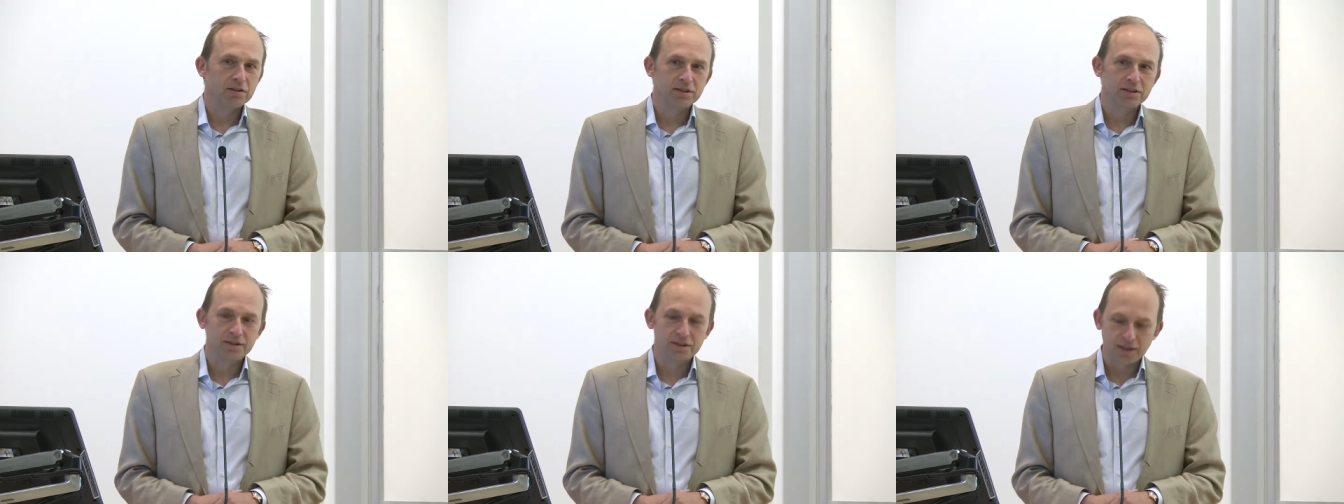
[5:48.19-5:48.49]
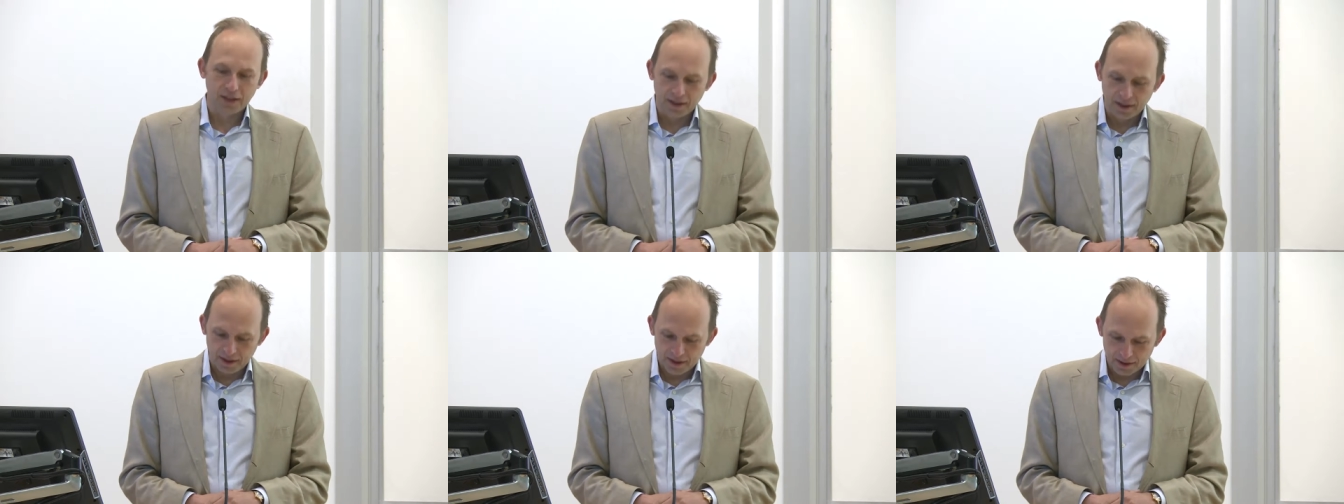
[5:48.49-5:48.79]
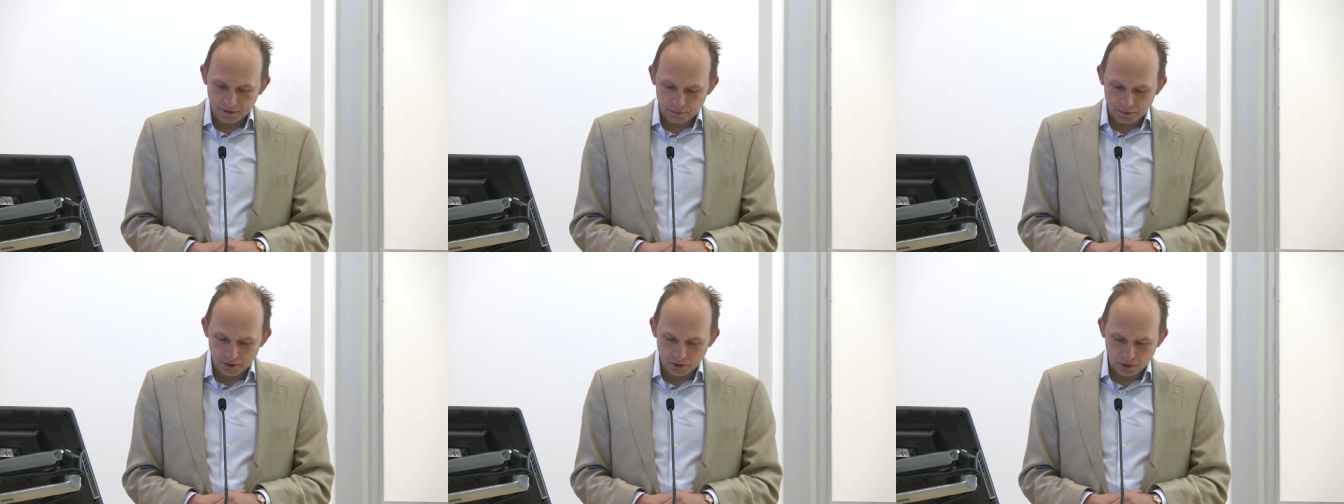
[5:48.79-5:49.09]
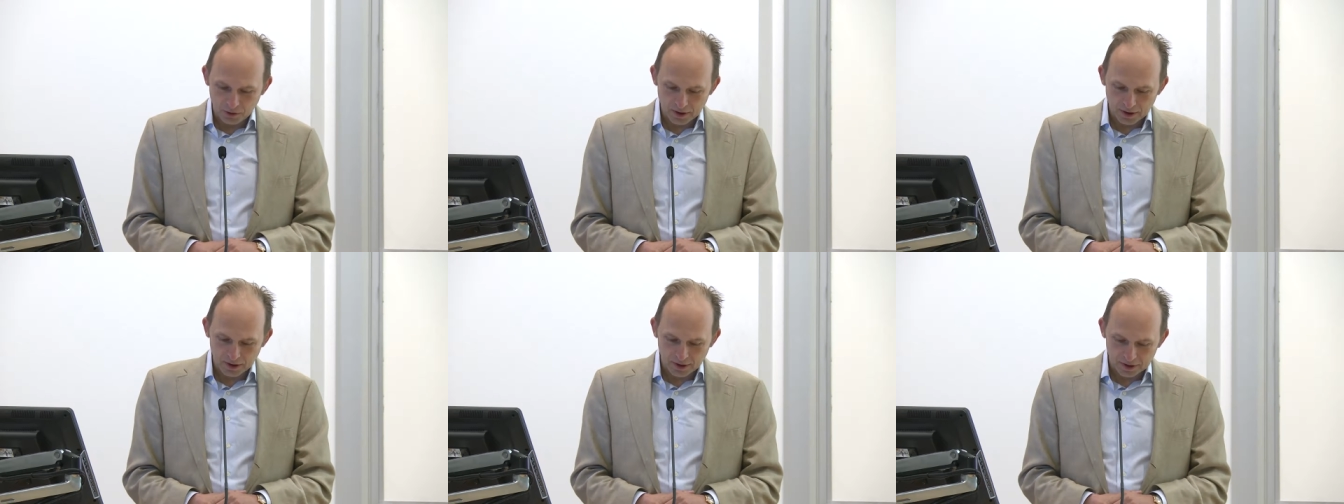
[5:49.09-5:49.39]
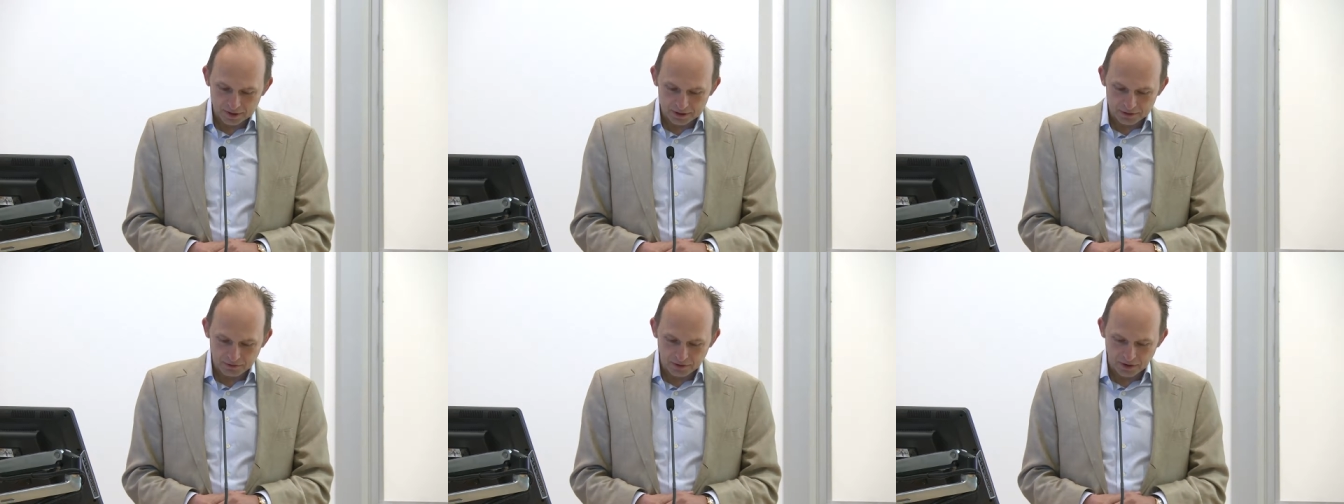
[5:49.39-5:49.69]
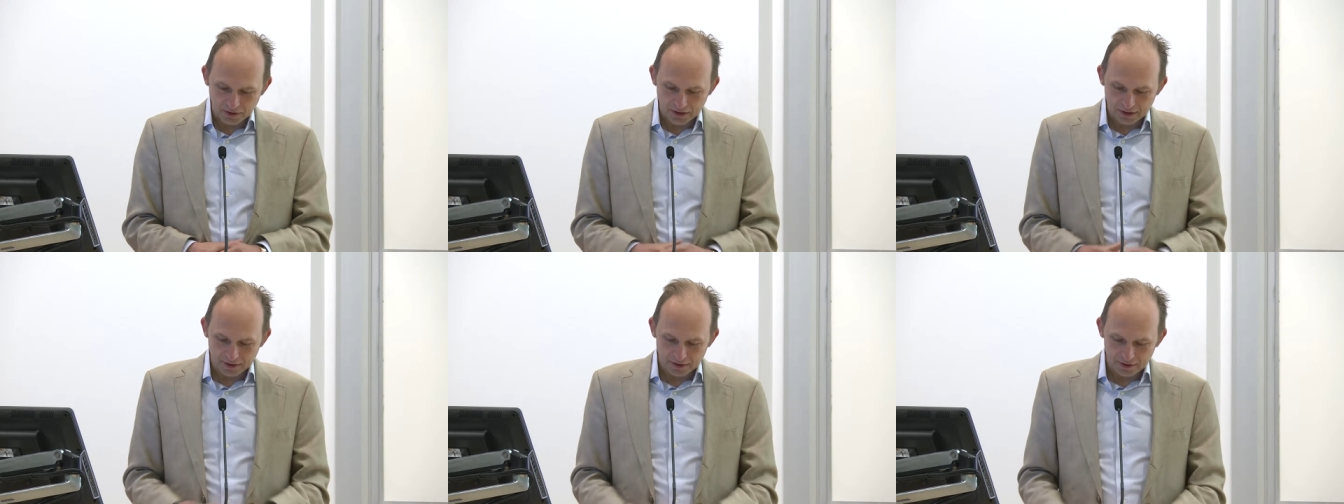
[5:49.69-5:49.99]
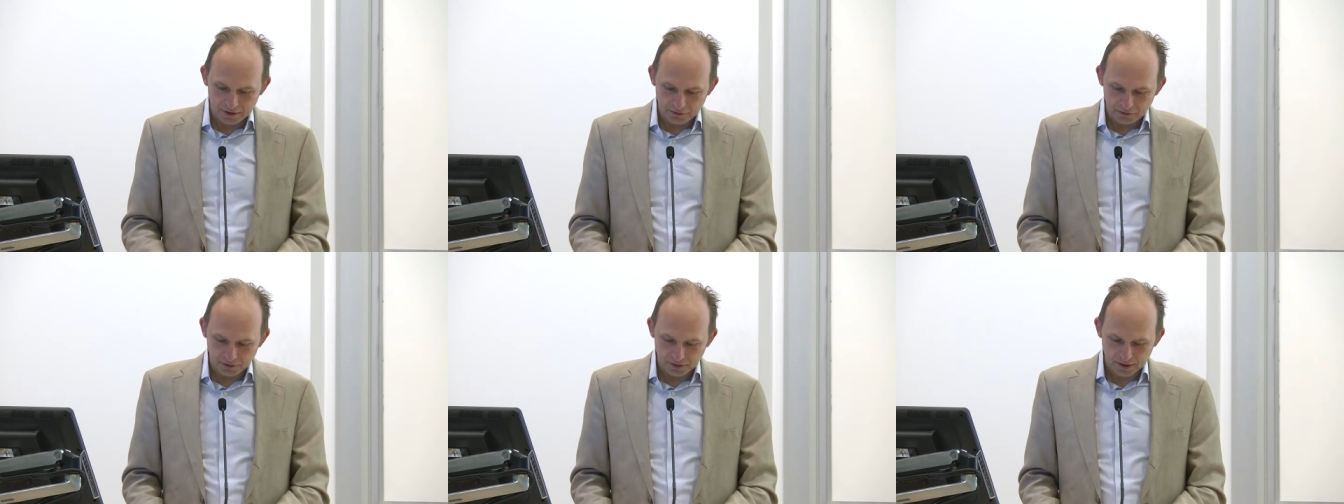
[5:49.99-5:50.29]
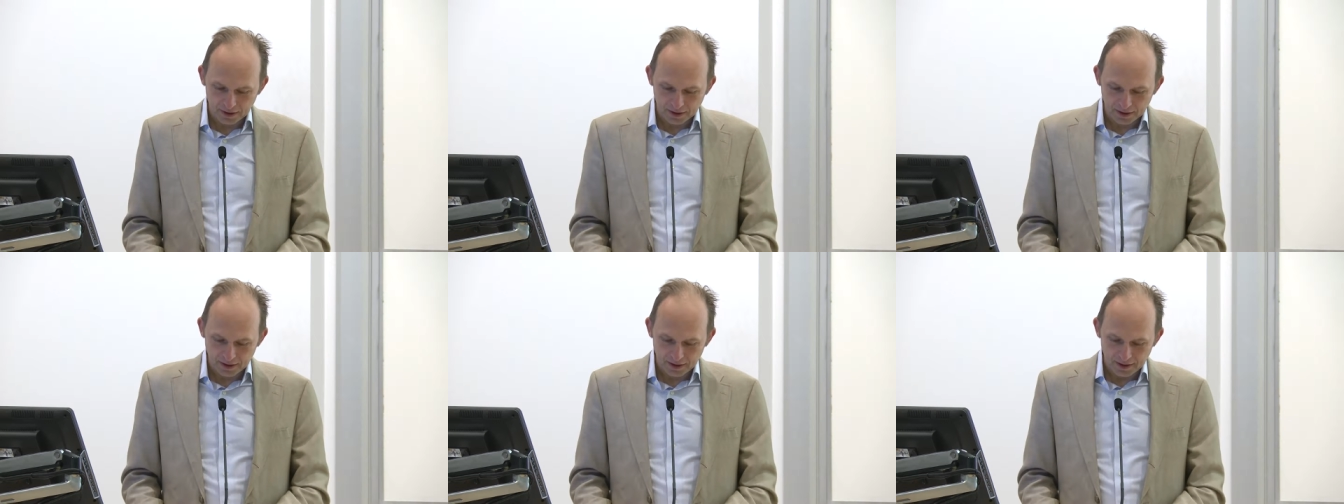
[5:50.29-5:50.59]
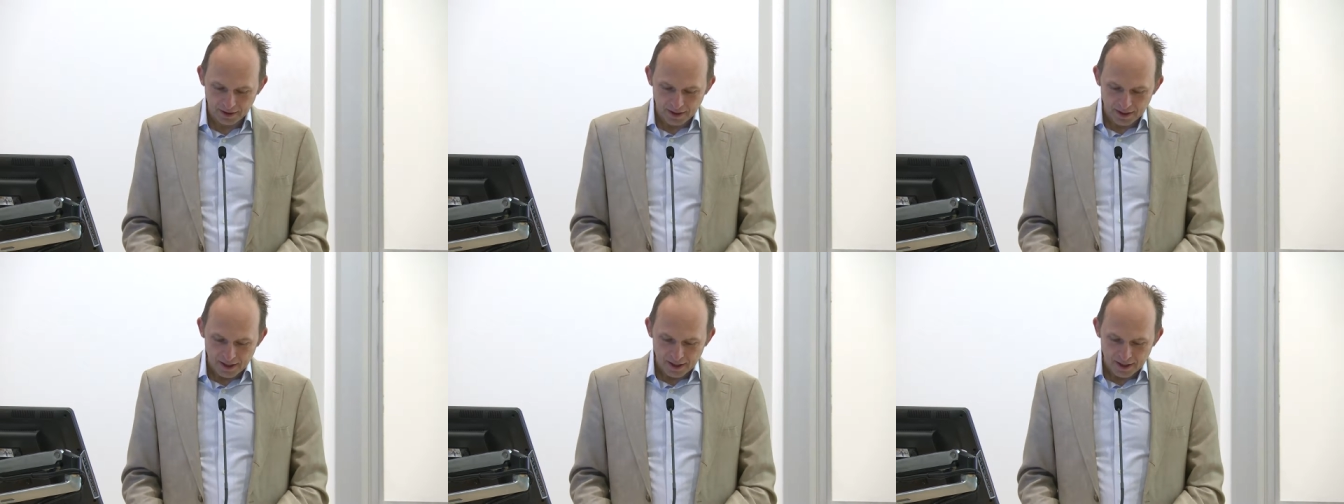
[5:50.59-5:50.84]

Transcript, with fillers: Society can be organized very differently.